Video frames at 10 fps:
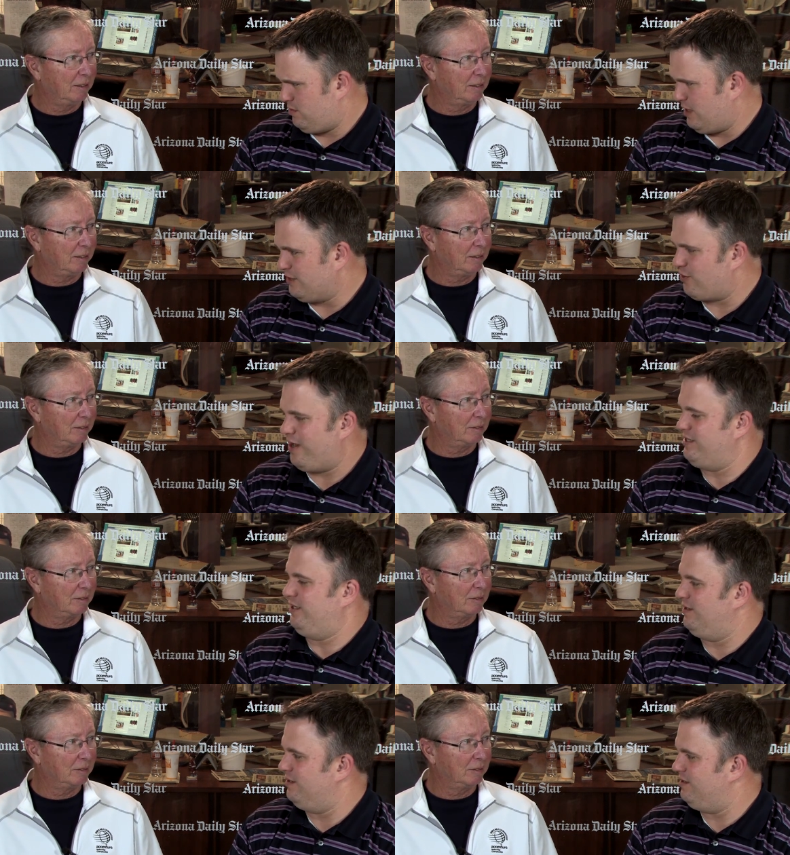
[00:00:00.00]
Speaker 1: That's
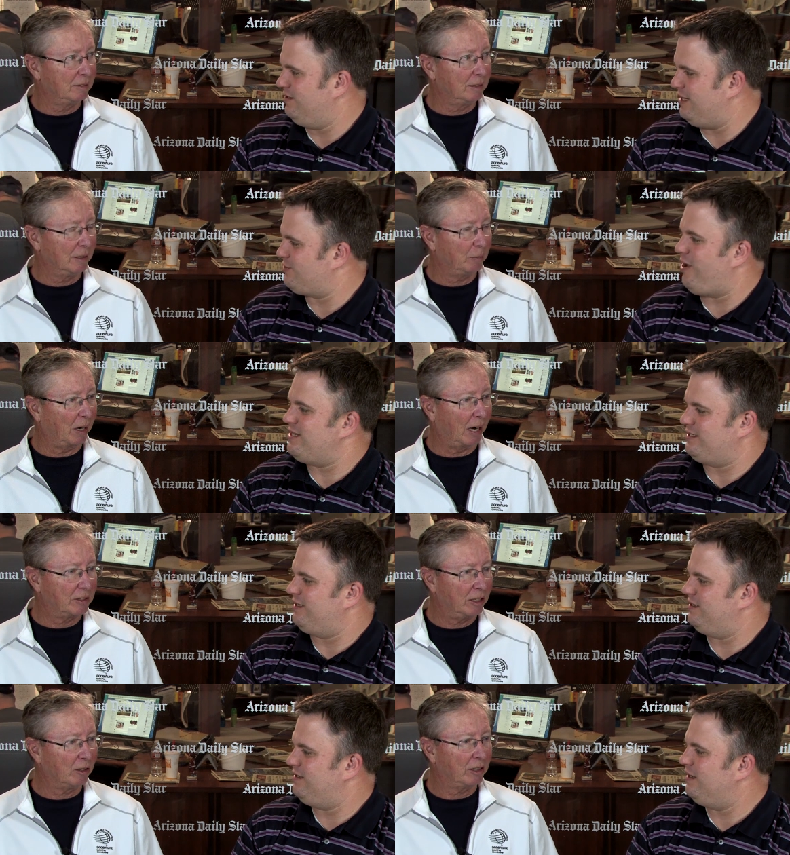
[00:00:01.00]
crazy. That's crazy. But I
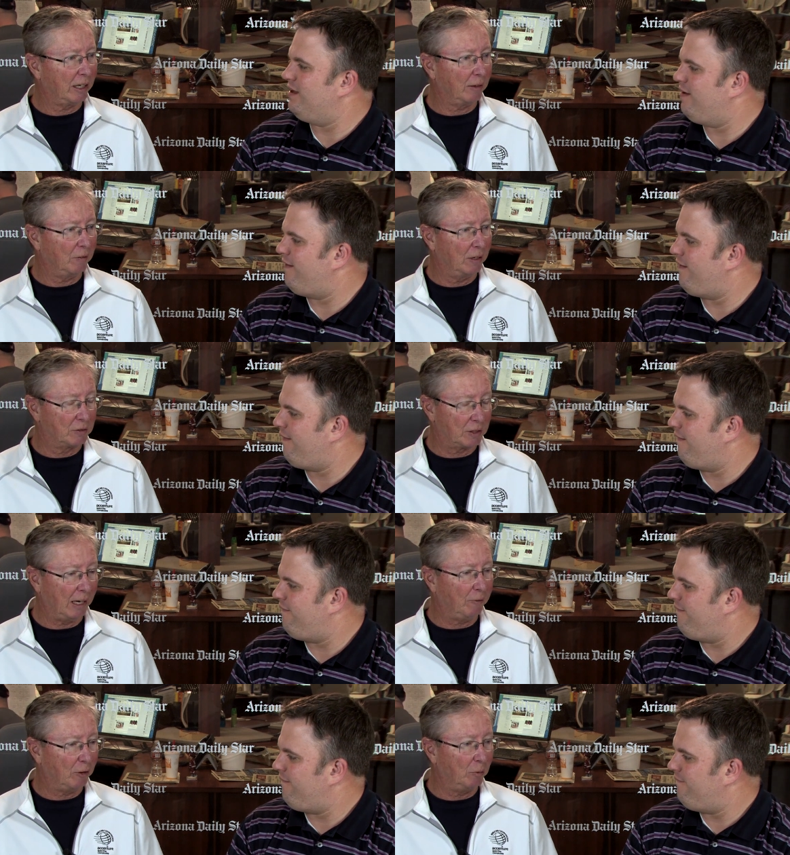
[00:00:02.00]
still think if, if
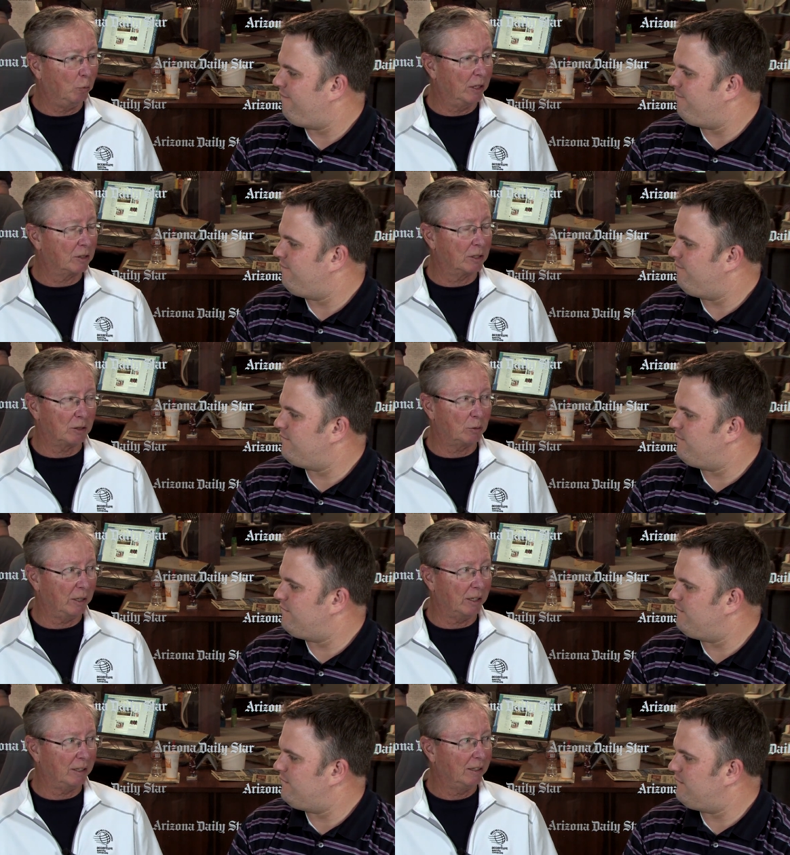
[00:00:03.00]
Stanford wins this
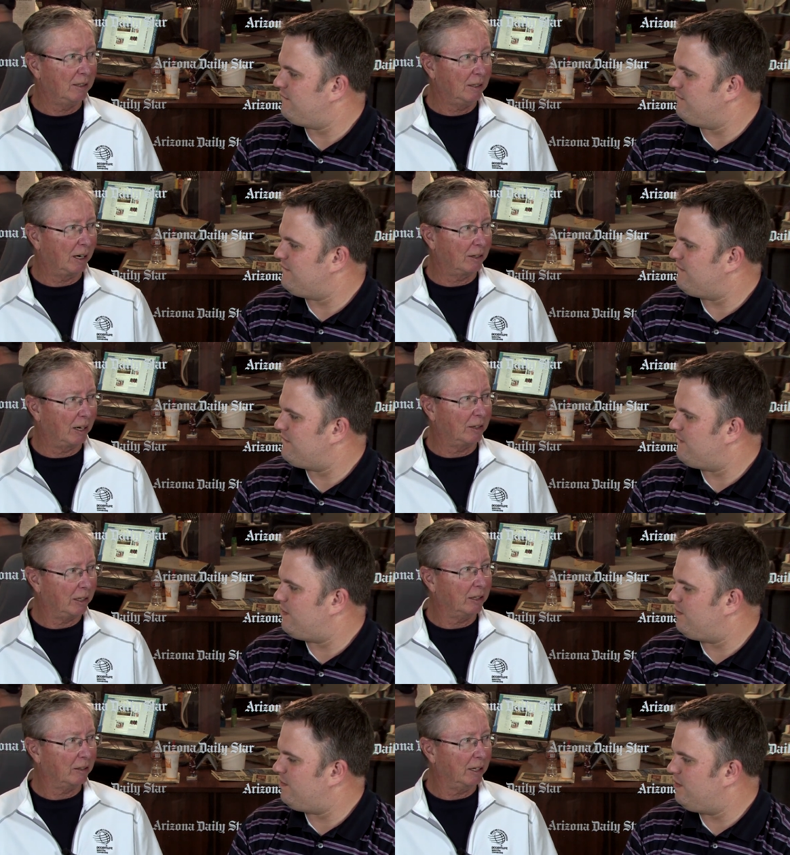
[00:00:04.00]
week, mm -hmm. I, I,
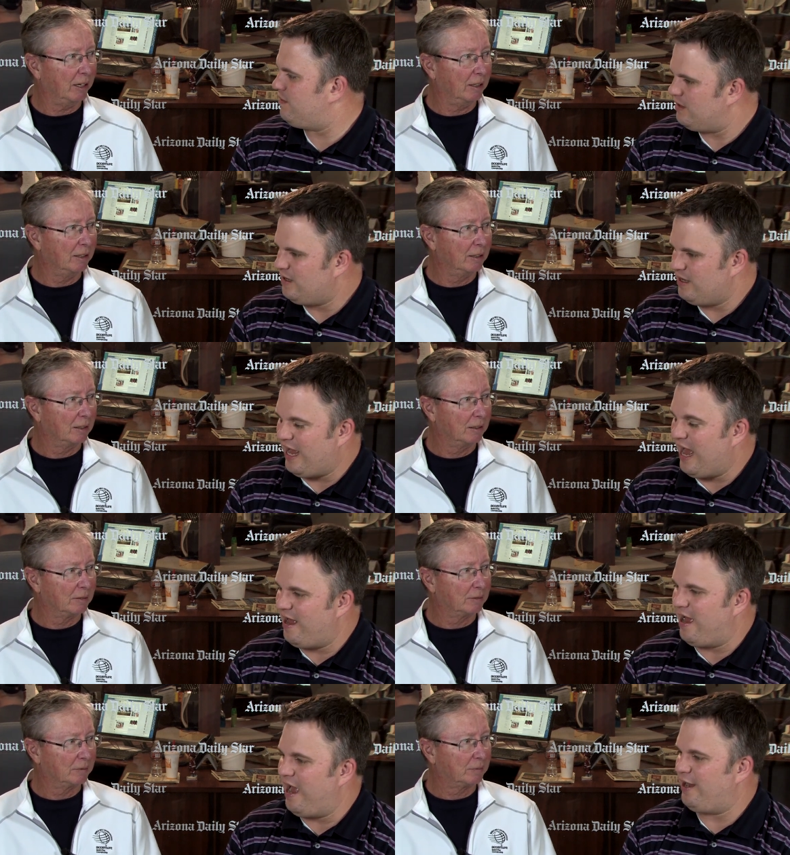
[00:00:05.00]
think he'll get it.
Speaker 2: Yeah,
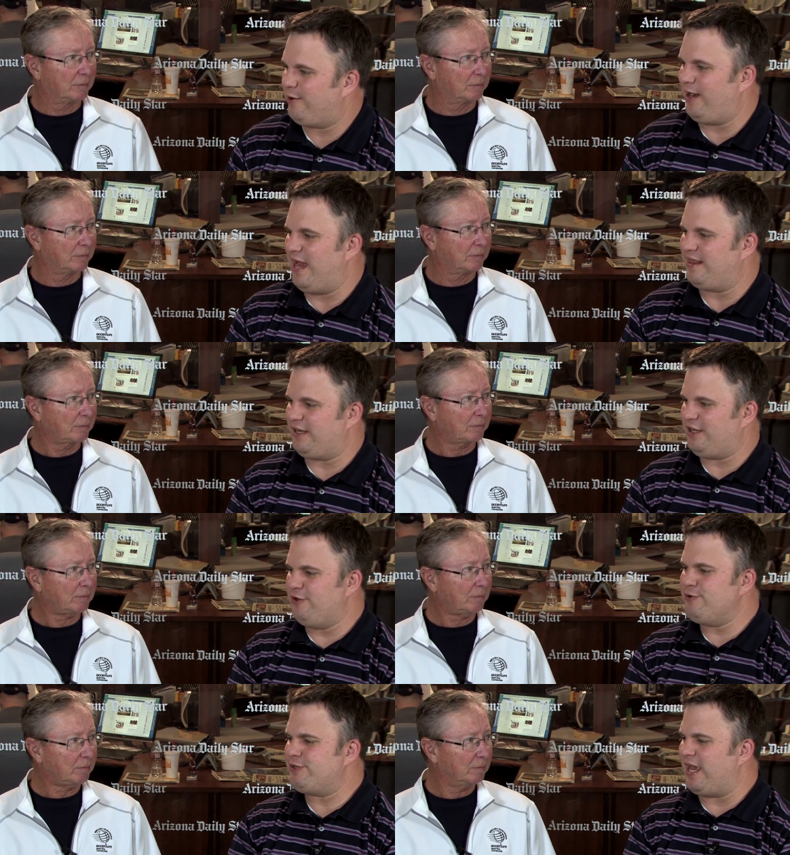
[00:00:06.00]
I, I, agree. I think
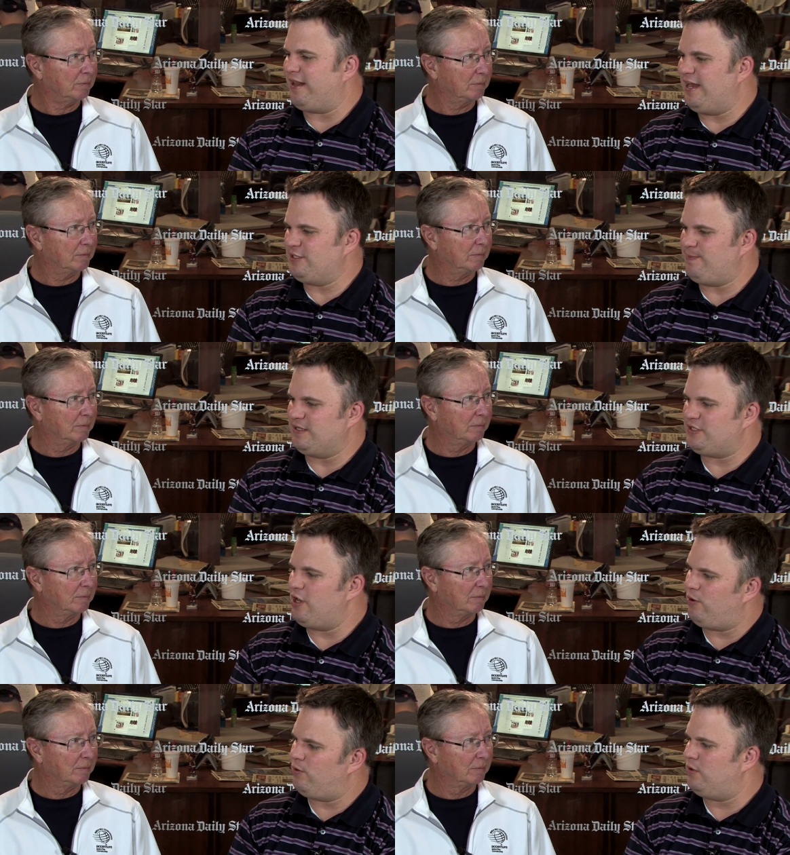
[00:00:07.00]
UCLA has been
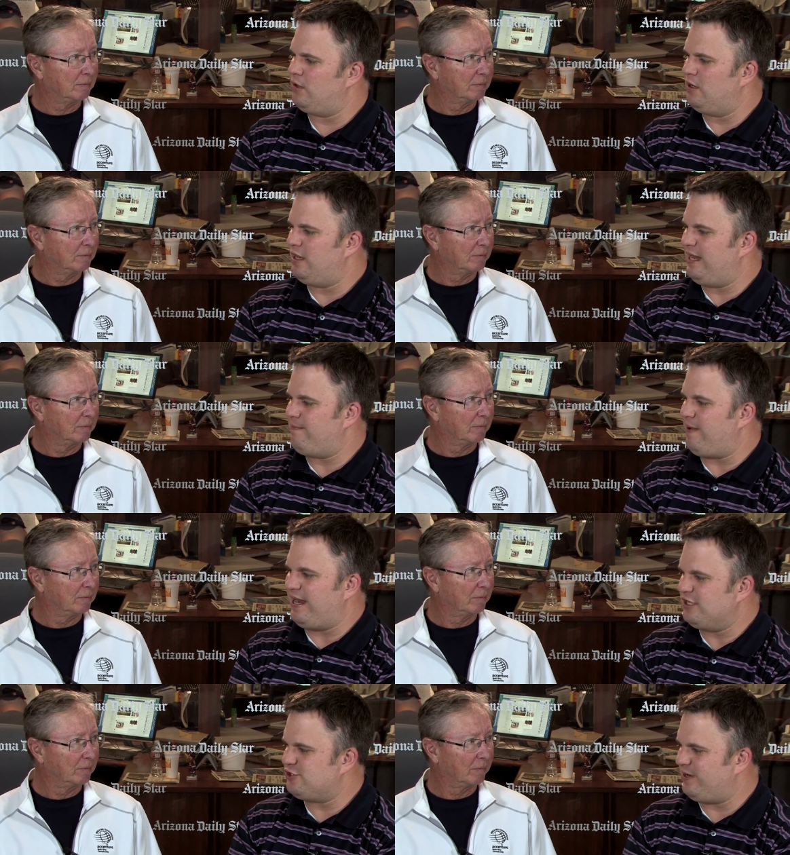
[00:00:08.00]
so hit by
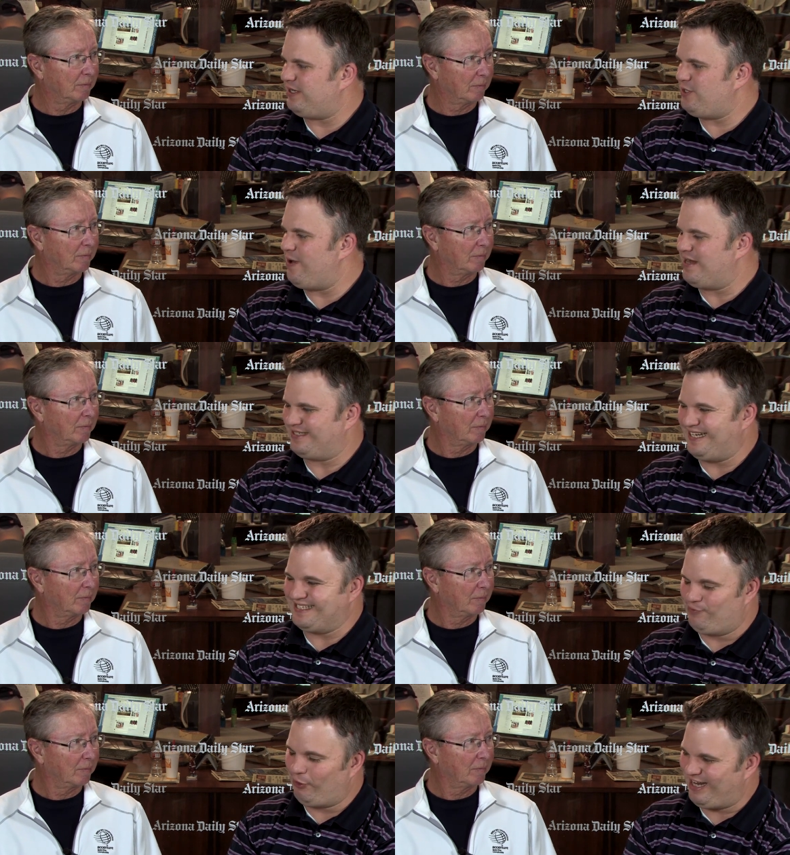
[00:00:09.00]
injuries. USC
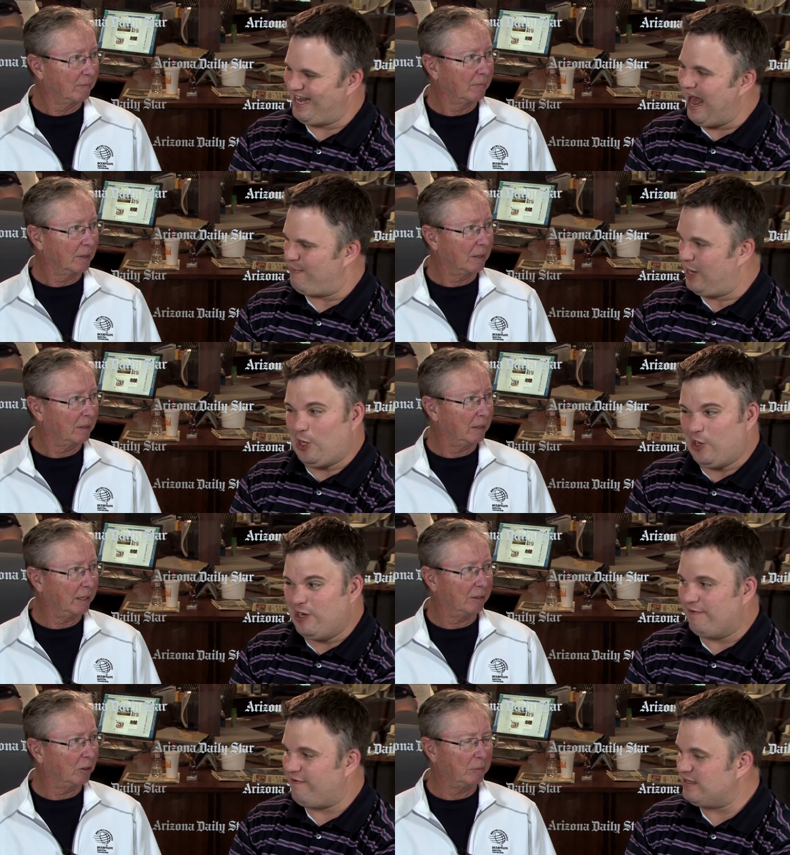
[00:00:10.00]
has really not been good
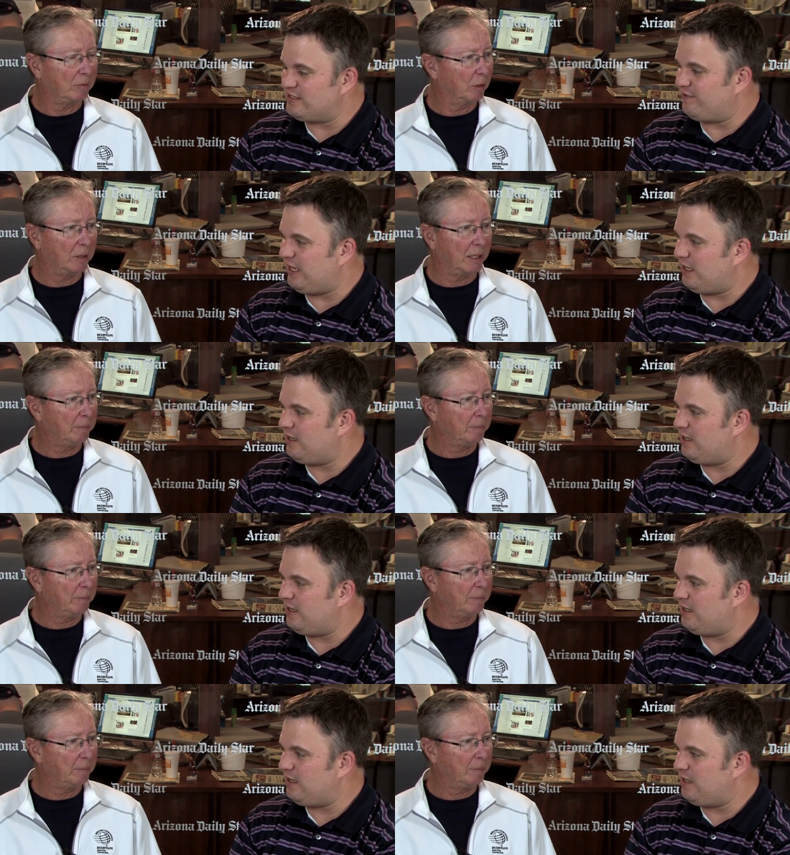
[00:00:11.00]
yeah, defensively.